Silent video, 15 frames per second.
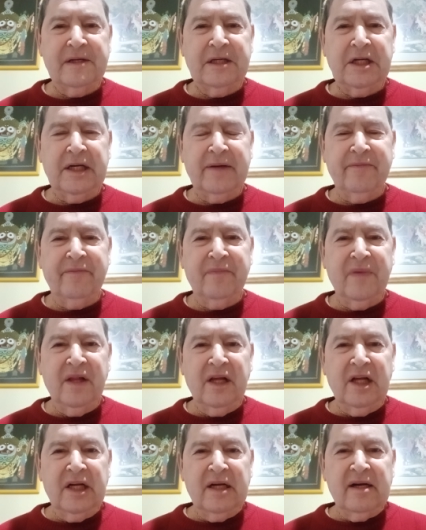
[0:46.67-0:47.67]
um,
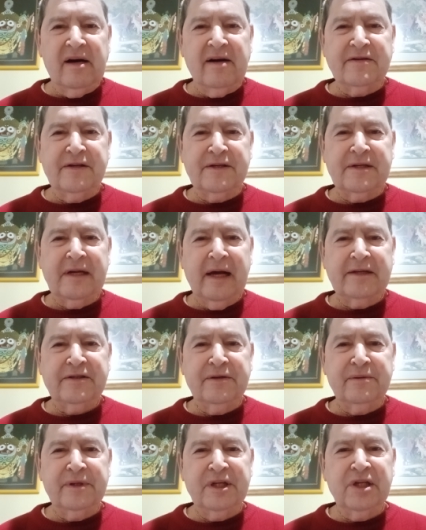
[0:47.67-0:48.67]
I'd just like
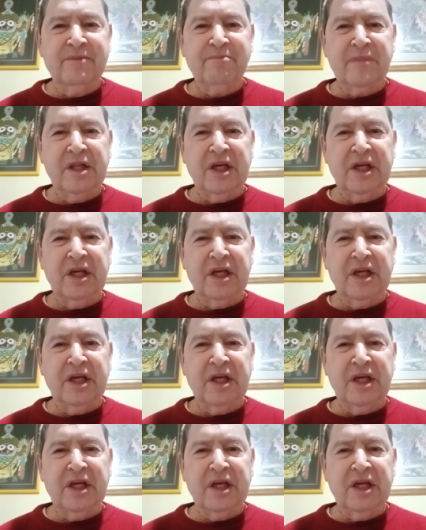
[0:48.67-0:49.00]
to read.